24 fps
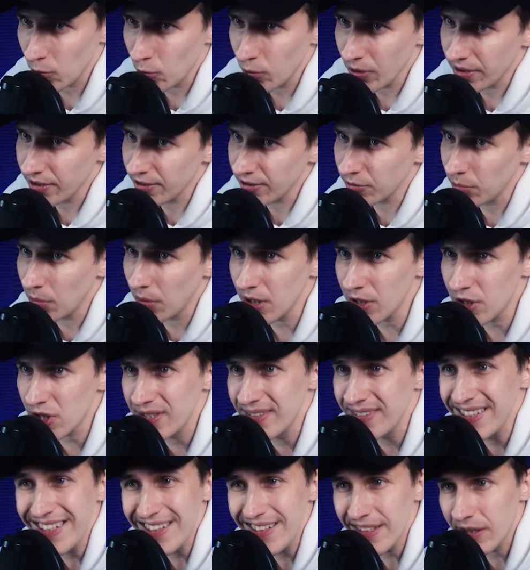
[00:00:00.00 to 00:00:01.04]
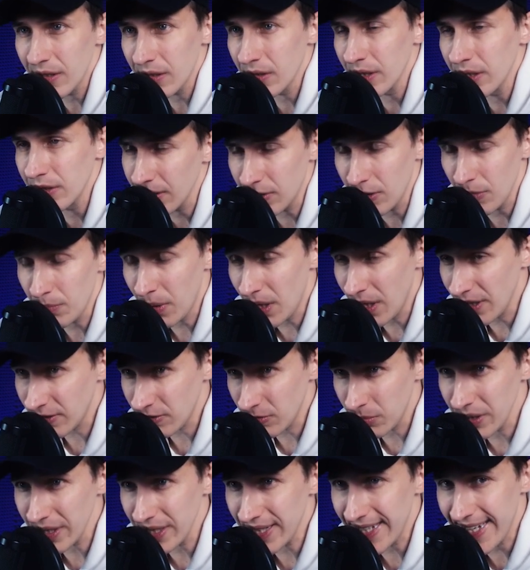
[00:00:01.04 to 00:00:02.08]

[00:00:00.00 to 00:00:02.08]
with as much detail as you possibly